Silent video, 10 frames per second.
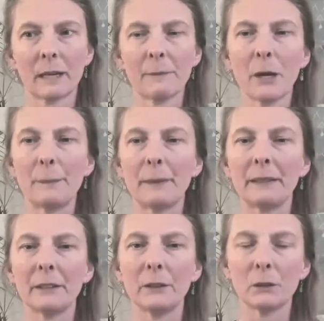I'm
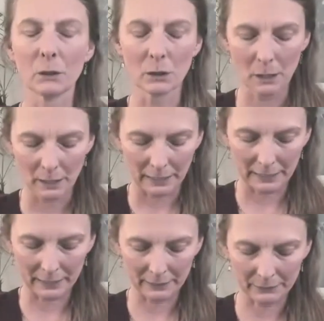hoping that you're
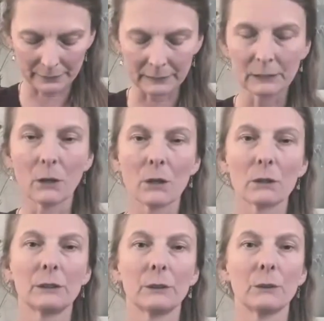either in
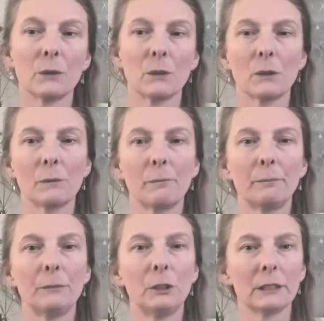socks or
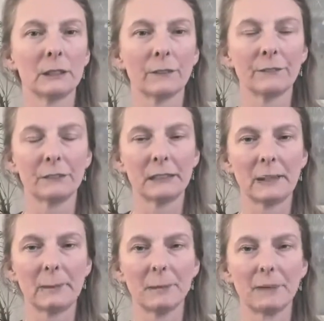just soft
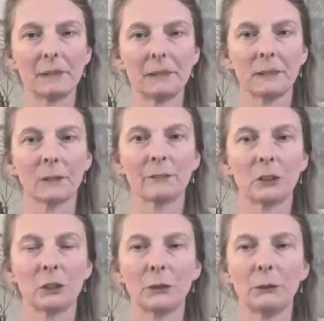slippers,
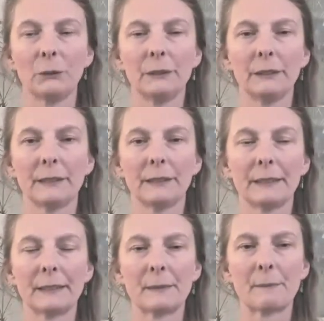soft shoes,
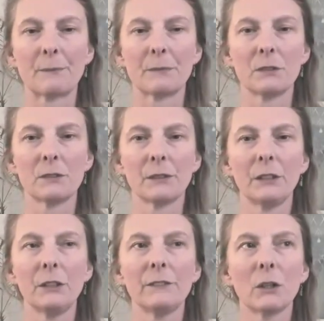so
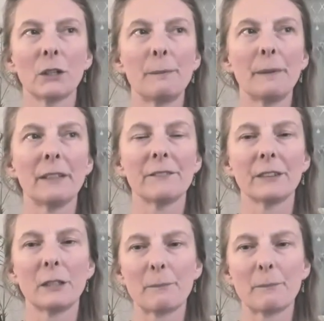that you've got a bit of